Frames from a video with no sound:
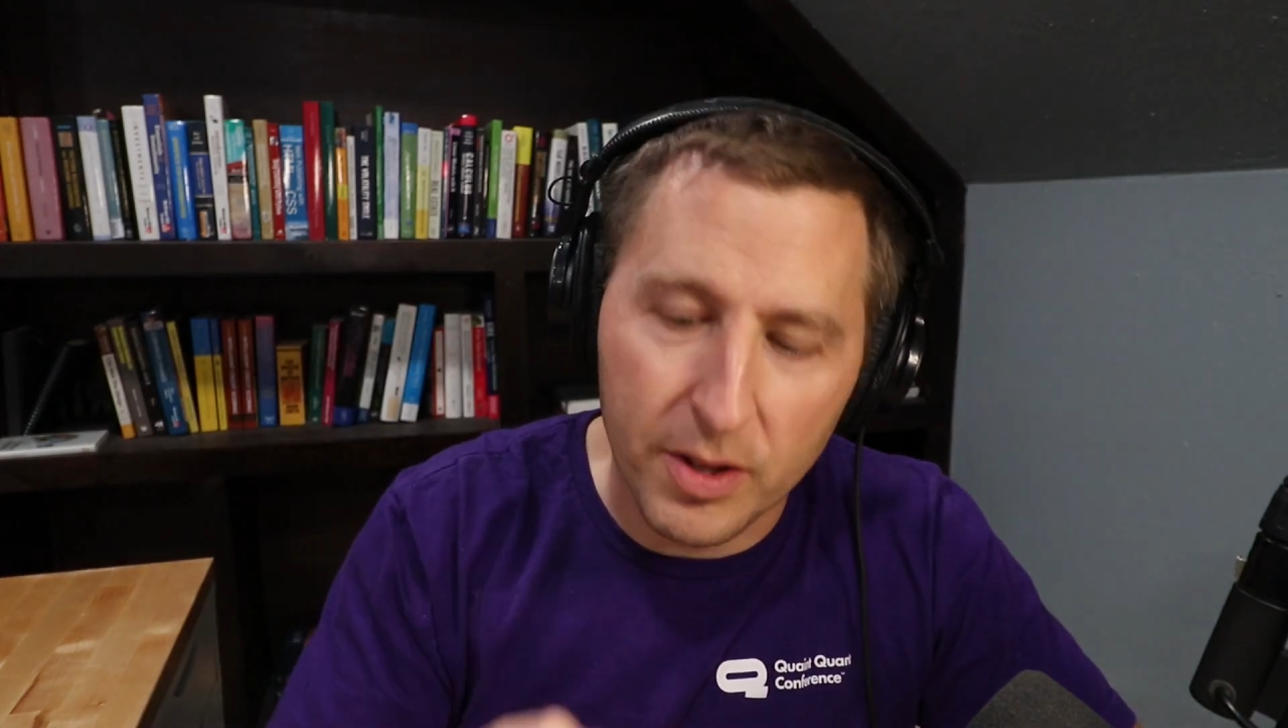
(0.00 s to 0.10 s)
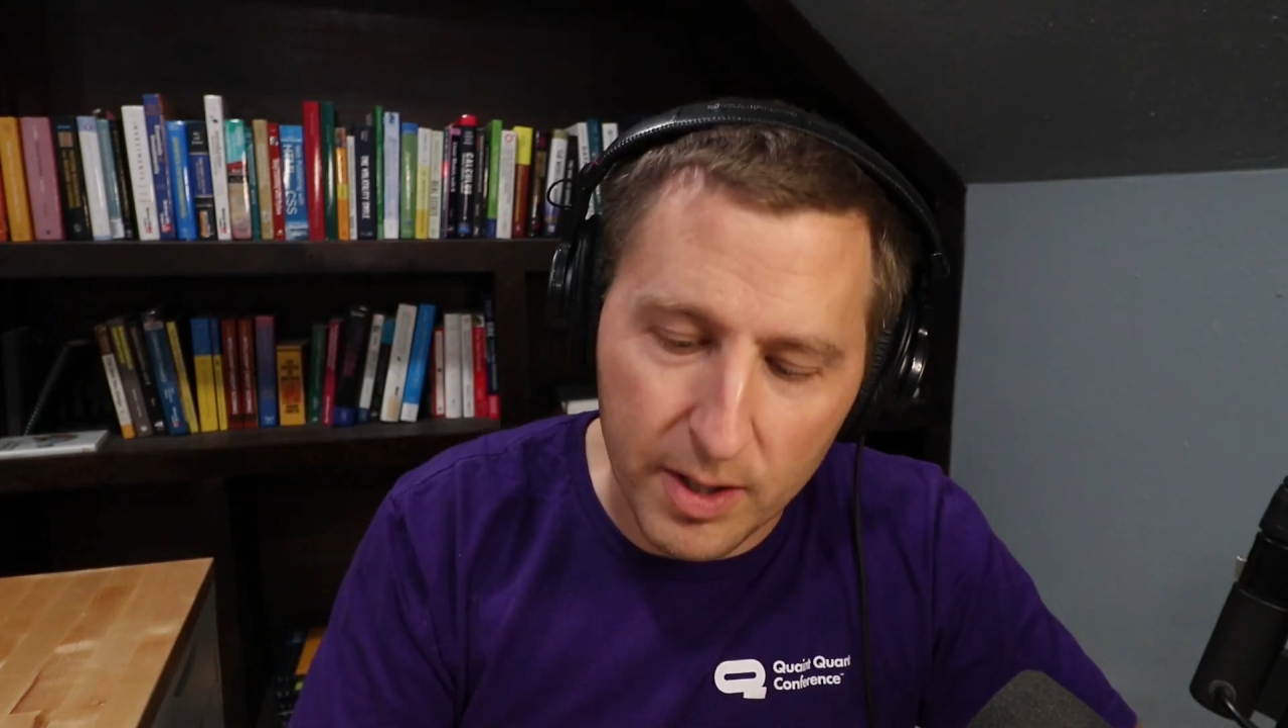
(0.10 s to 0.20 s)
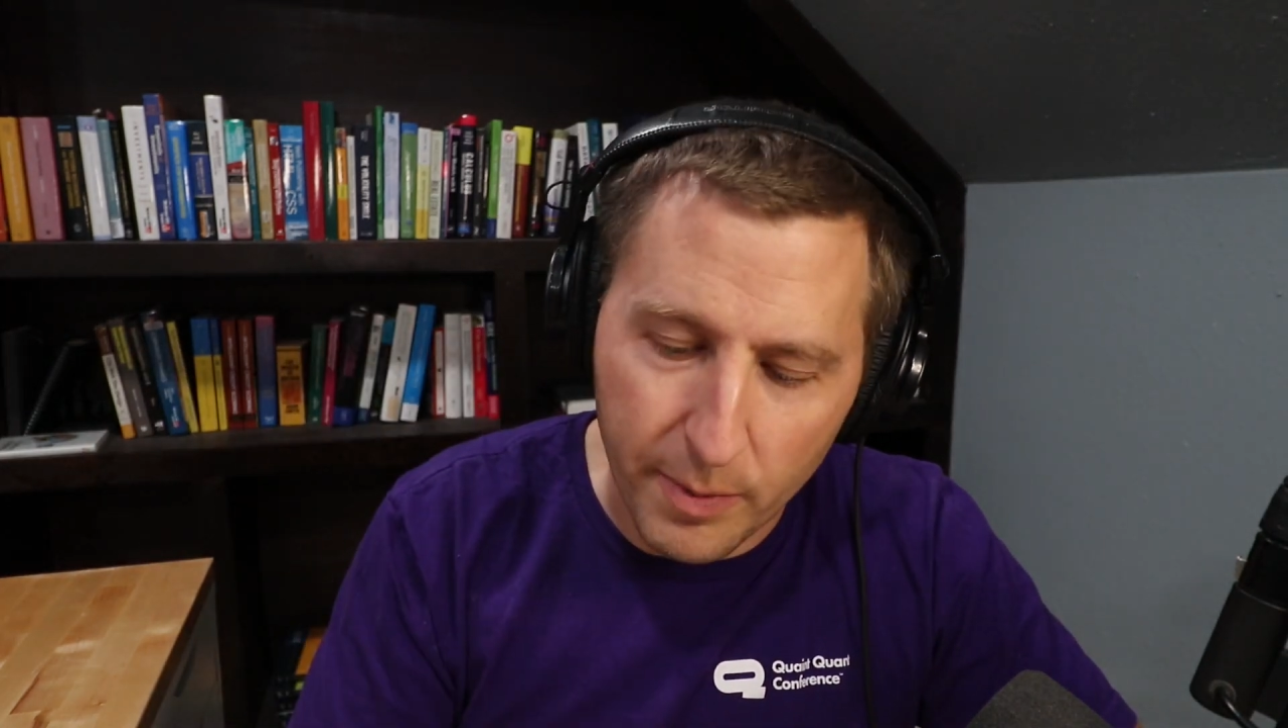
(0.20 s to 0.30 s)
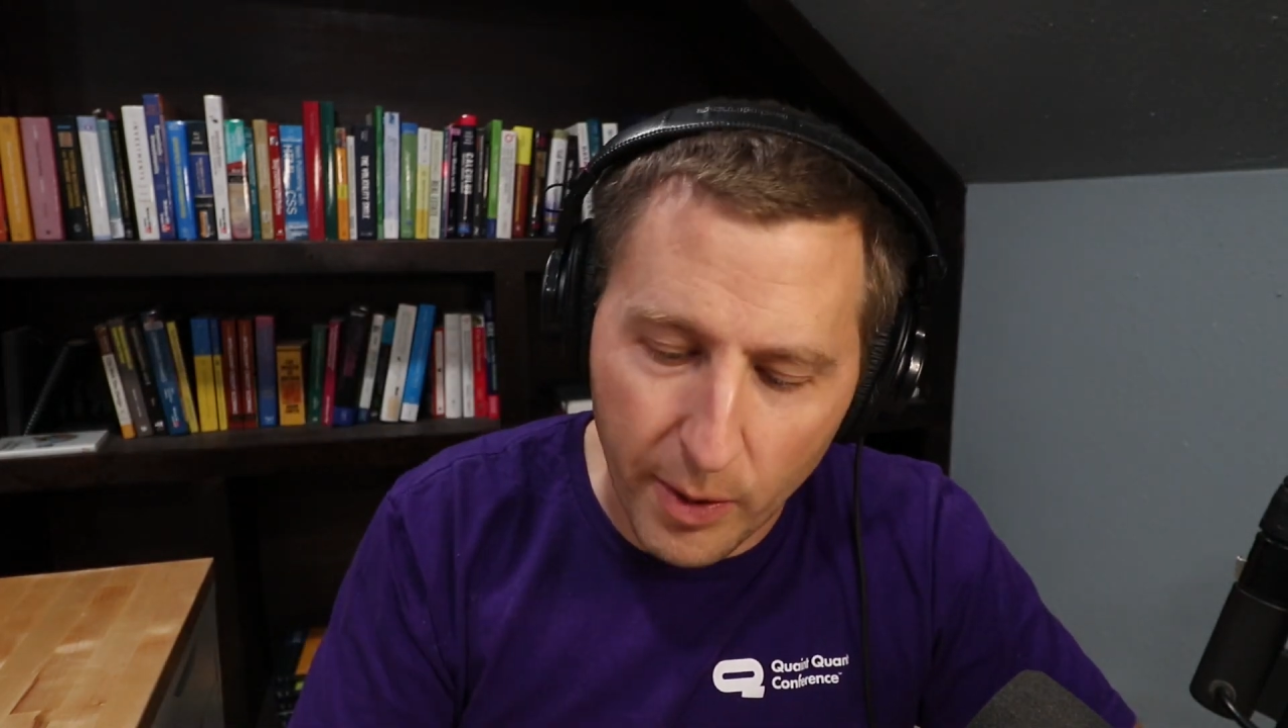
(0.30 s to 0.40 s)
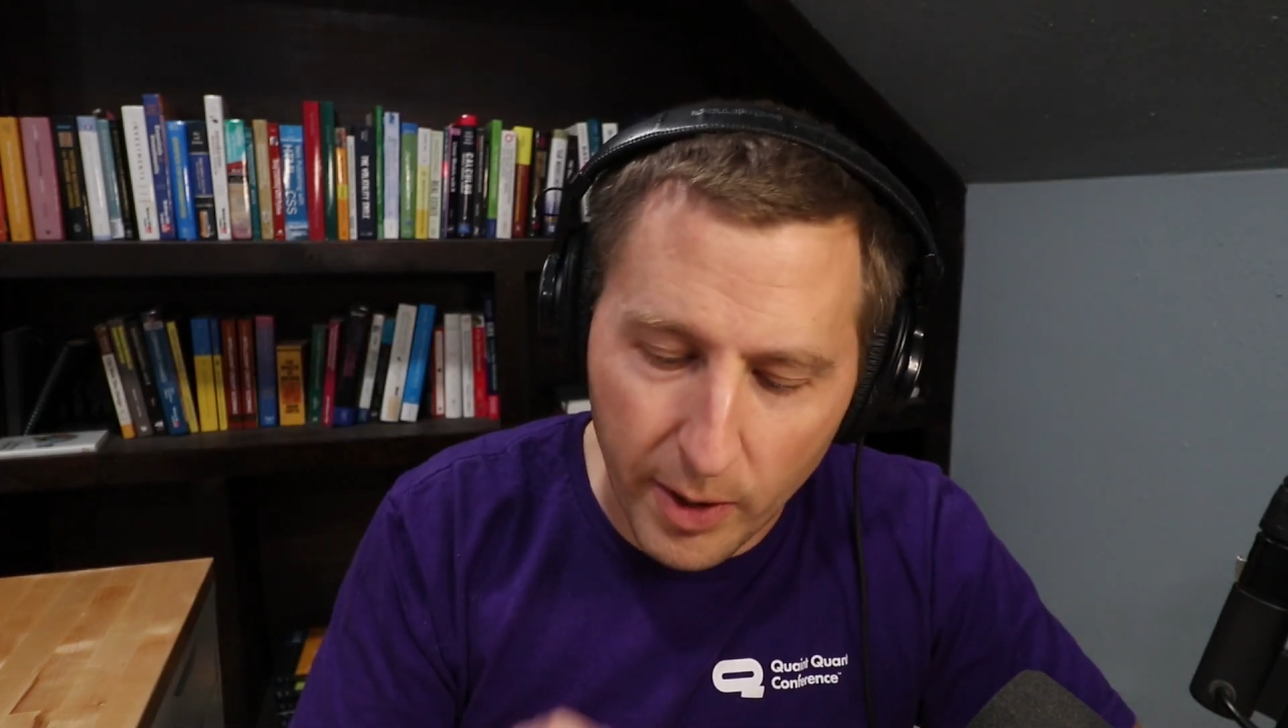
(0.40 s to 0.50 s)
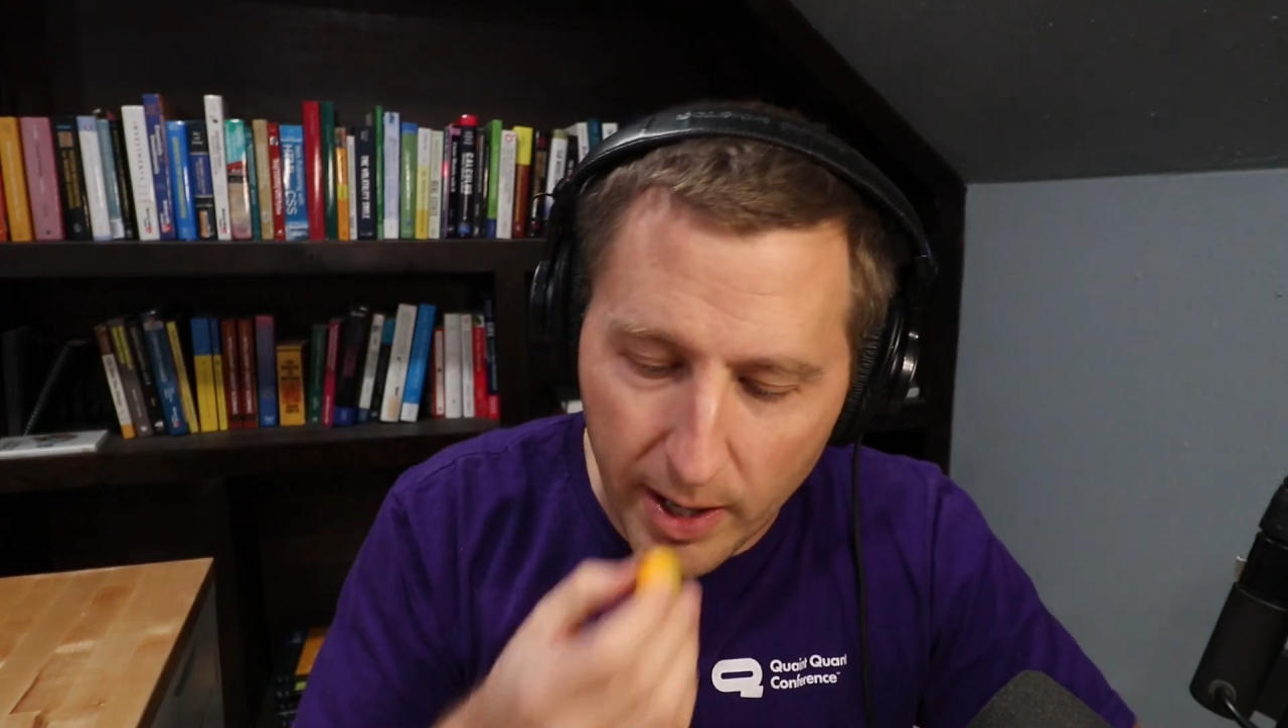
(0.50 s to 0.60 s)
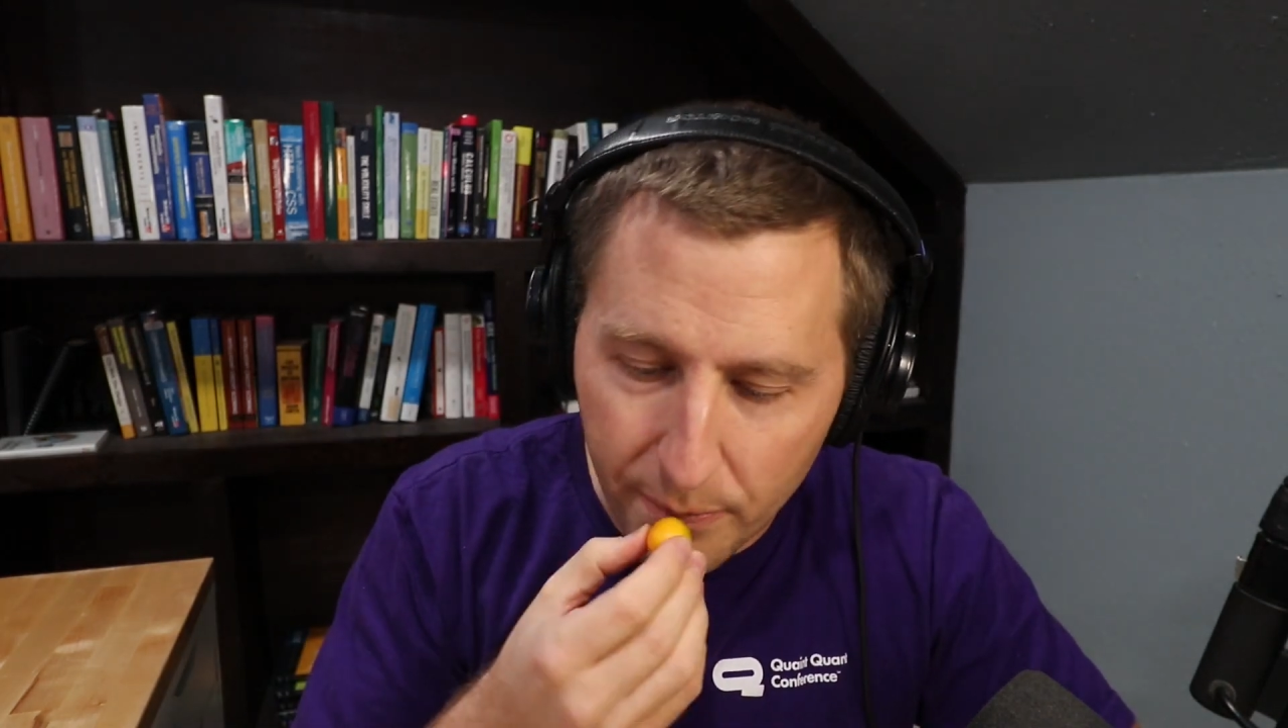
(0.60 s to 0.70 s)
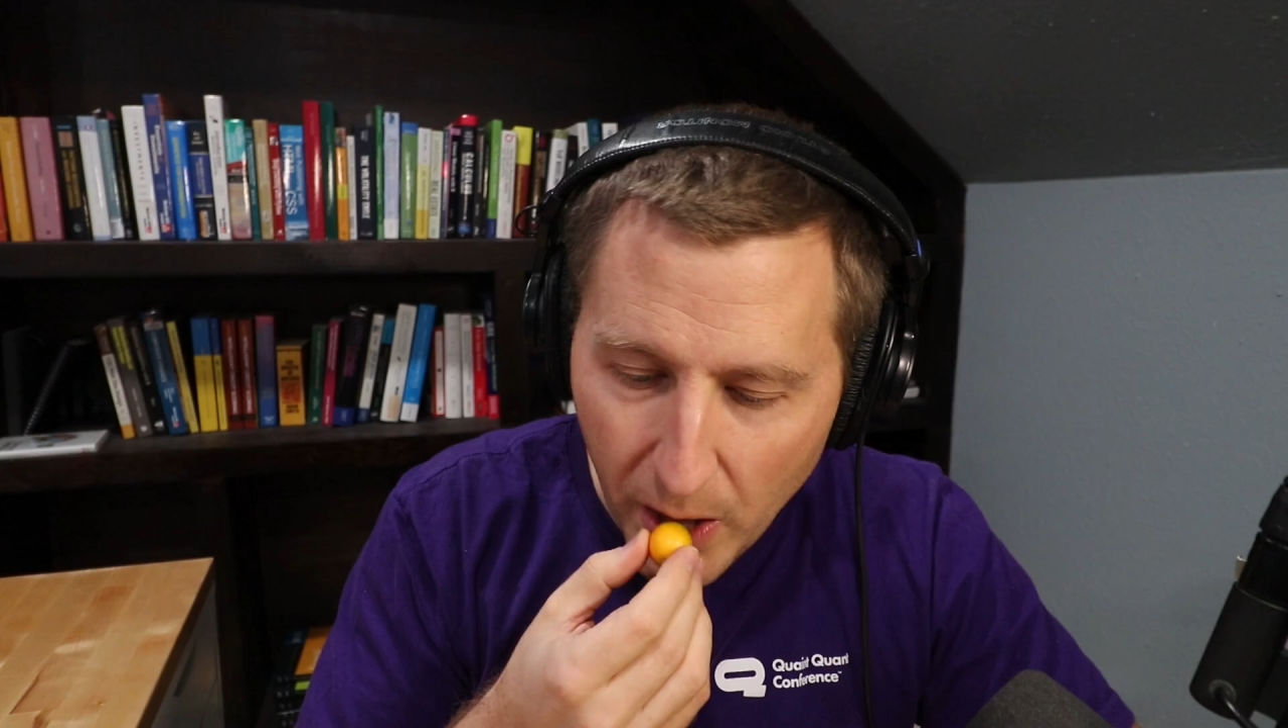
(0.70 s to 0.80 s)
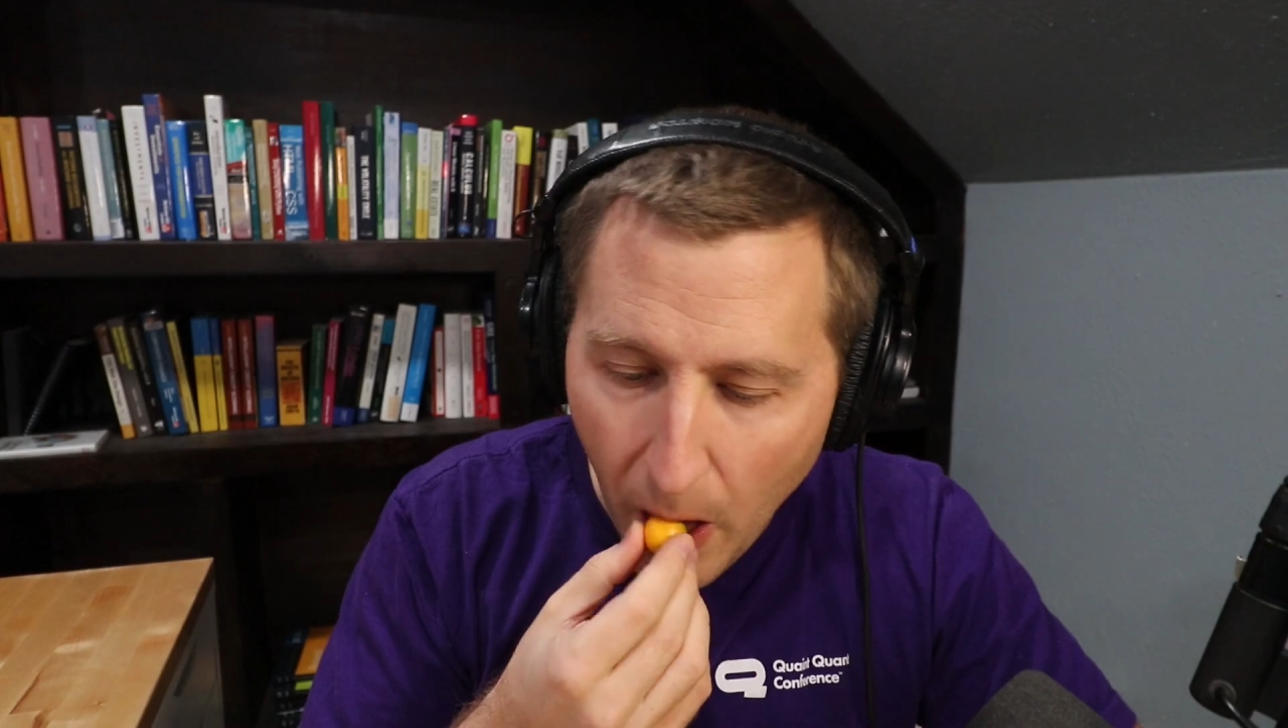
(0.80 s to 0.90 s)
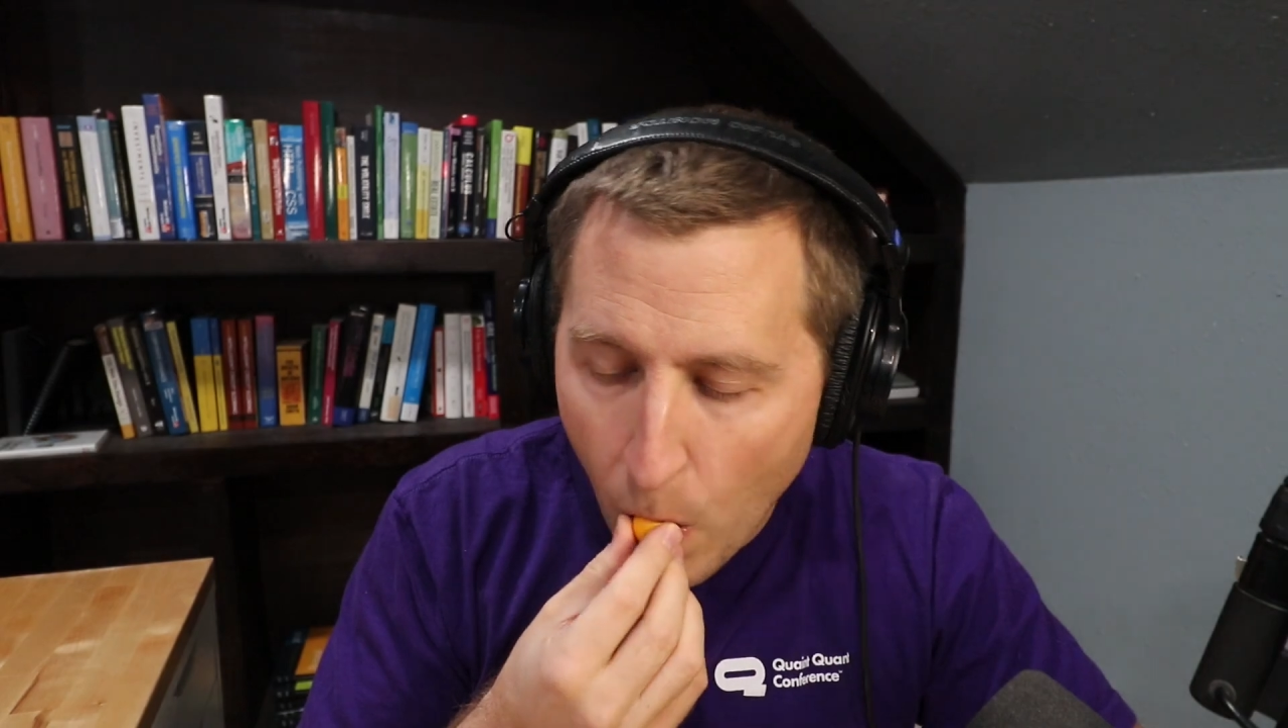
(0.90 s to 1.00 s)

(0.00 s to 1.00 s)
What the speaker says: the Meiwa.